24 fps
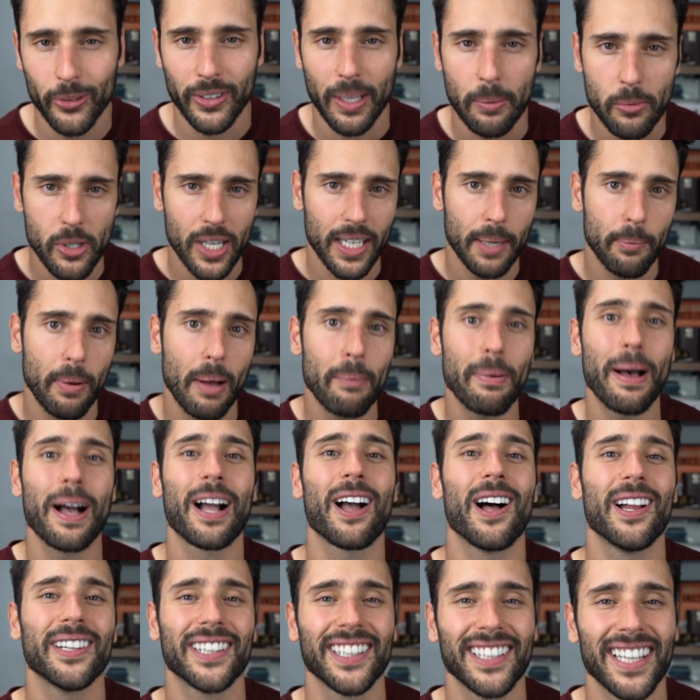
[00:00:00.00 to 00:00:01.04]
I'm trying to pop out
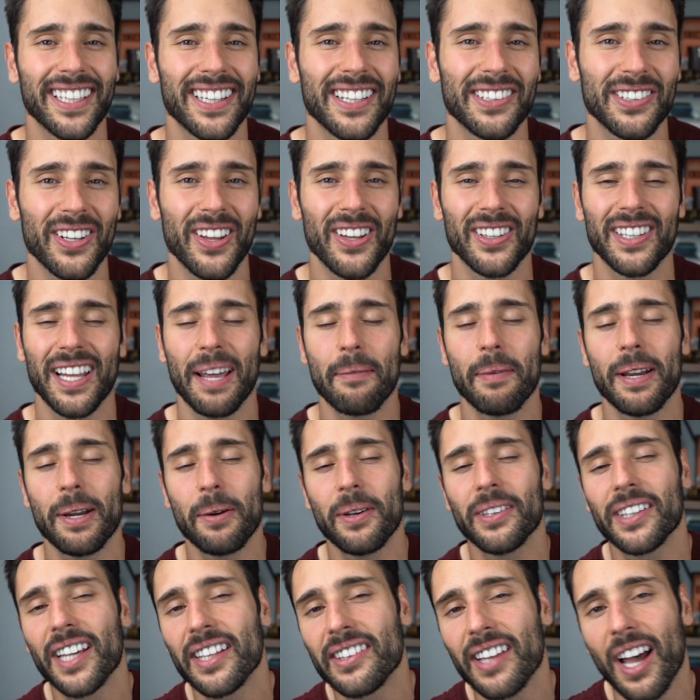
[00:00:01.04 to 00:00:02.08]
content like this all the time.
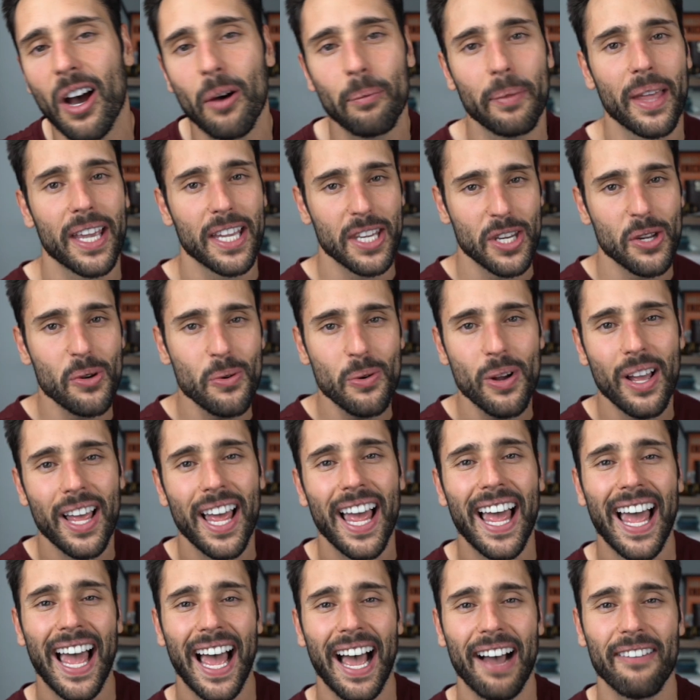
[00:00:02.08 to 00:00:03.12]
Anyways, guys, I hope that you
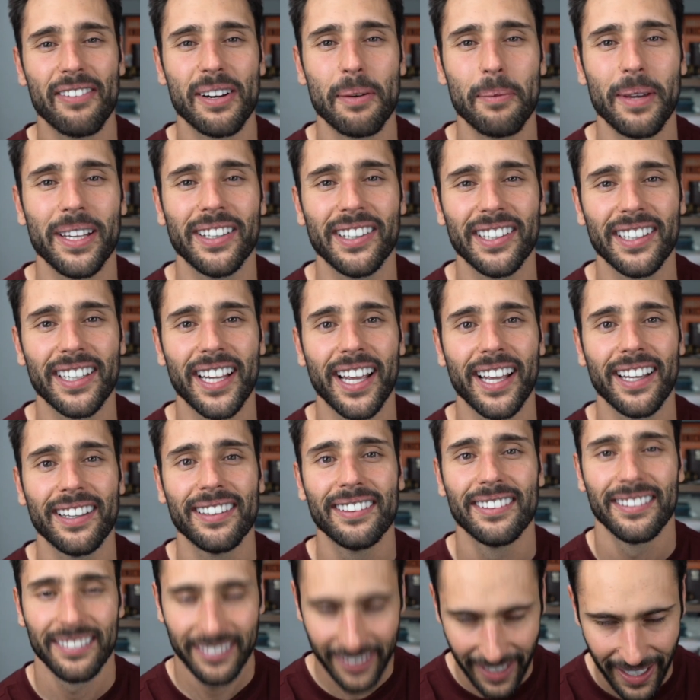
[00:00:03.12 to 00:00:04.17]
have an amazing day.
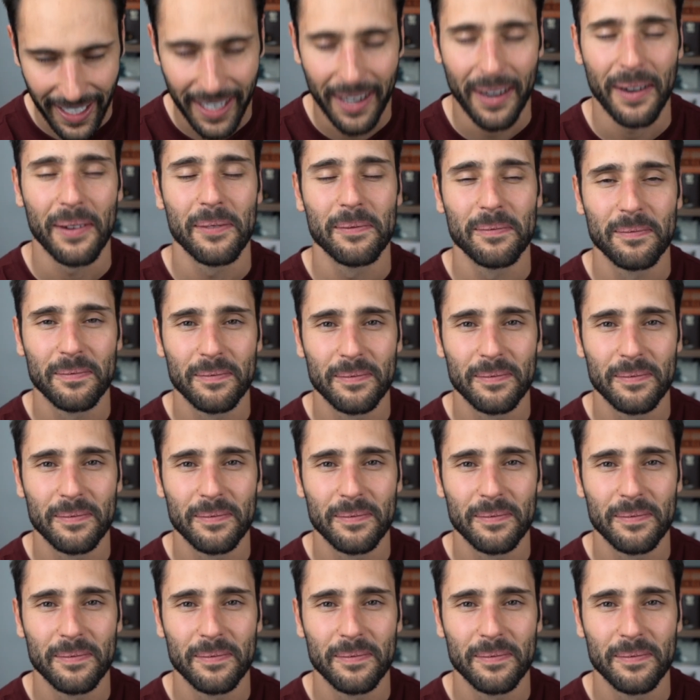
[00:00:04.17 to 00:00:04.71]
Take care.